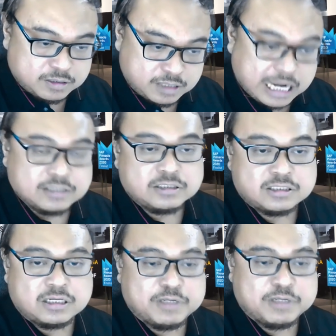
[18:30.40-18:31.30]

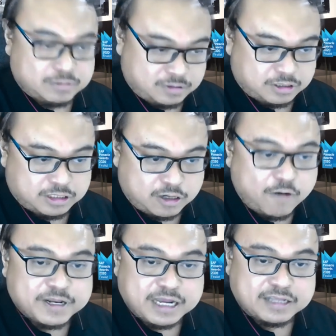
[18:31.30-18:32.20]
runs, the
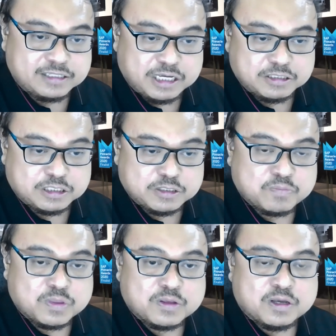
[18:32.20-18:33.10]
COVID-19
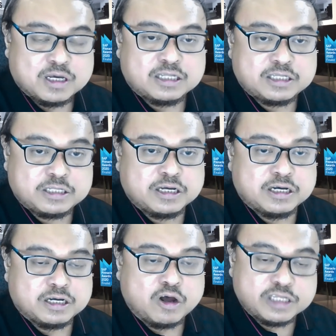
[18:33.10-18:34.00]

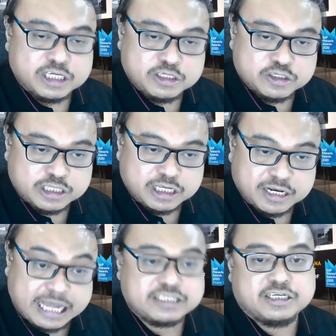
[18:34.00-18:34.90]
continues
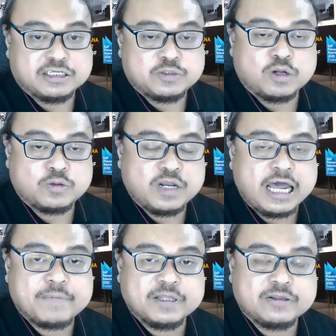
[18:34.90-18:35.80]
till next year. What will
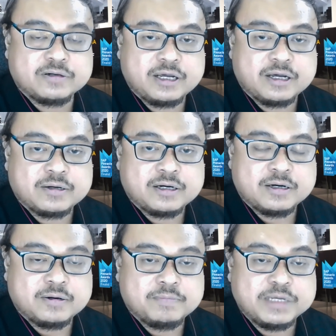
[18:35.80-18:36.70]
happen to their
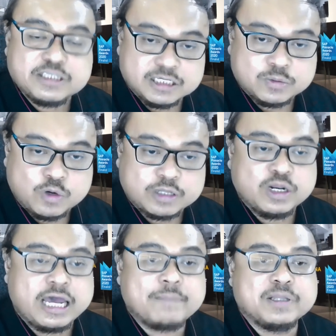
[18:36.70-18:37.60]
business? What
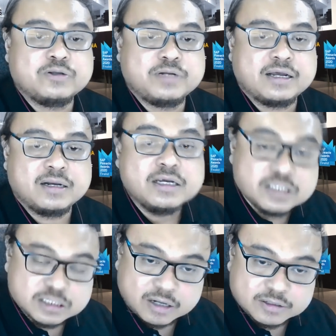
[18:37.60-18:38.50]
will happen to their
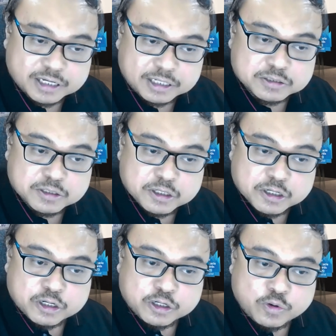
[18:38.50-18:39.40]
leases contracts?
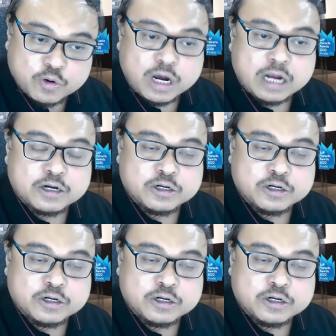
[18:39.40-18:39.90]
Do